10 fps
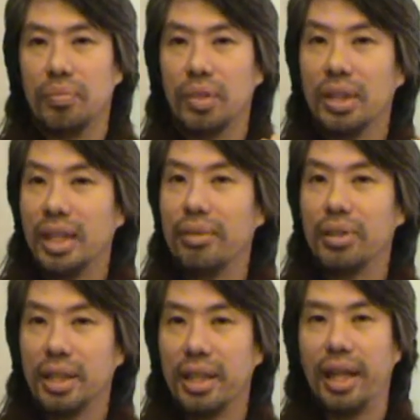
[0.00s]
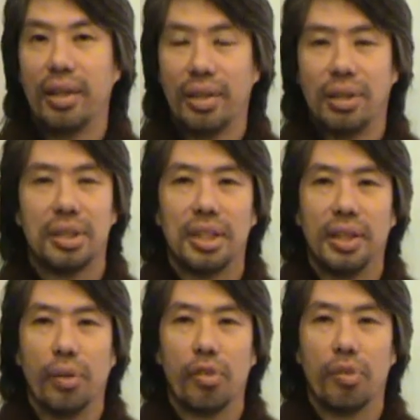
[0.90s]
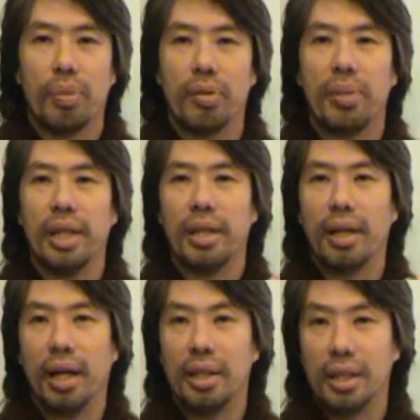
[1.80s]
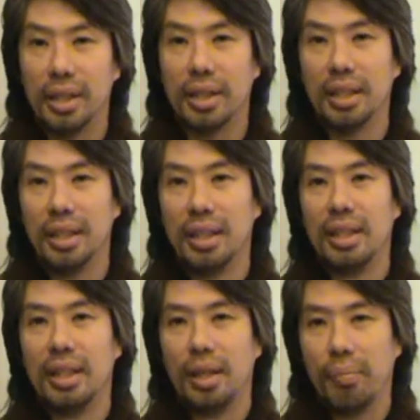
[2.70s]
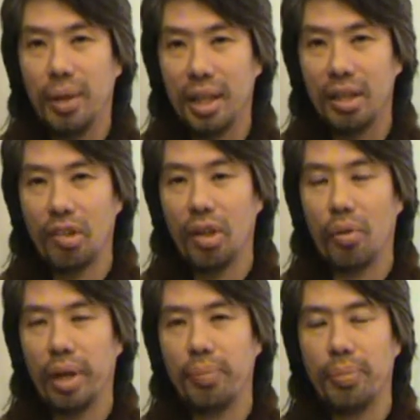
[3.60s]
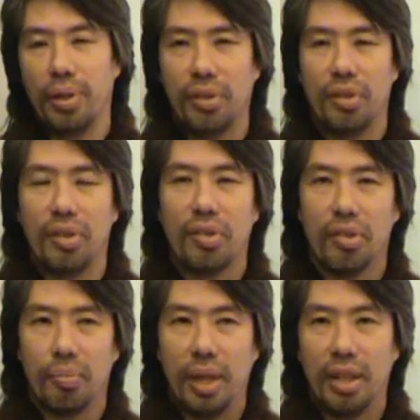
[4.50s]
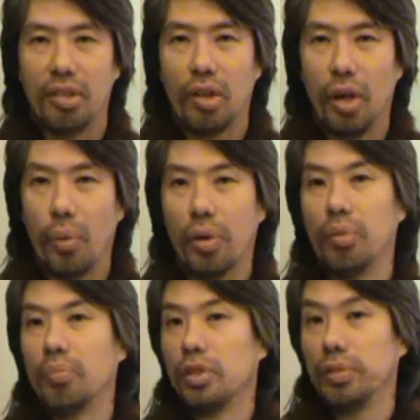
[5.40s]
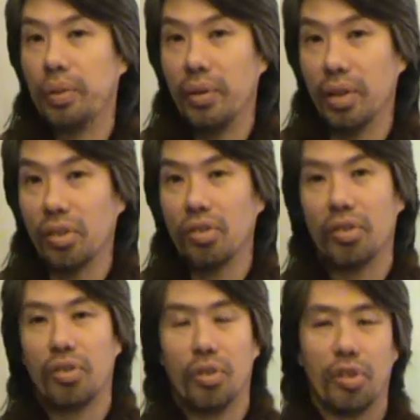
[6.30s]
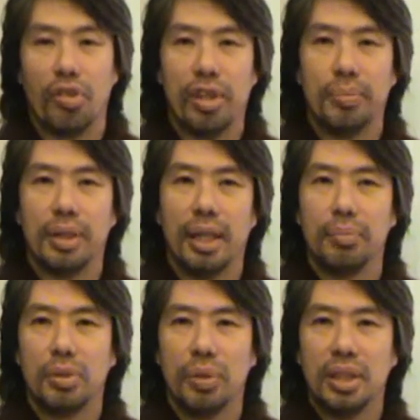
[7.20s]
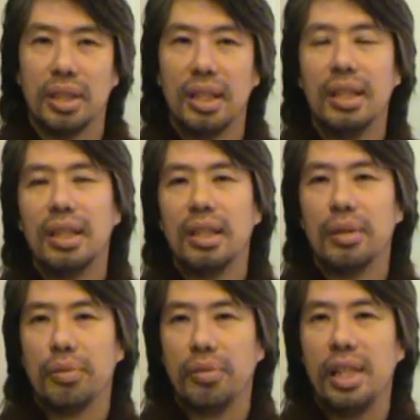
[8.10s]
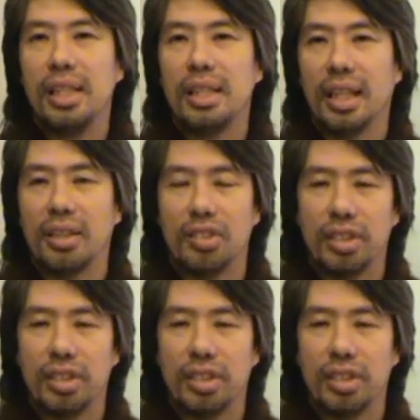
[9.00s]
not even guiding ourselves, but being guided by these lower impulses, by these lower spirits, also sometimes, which feed and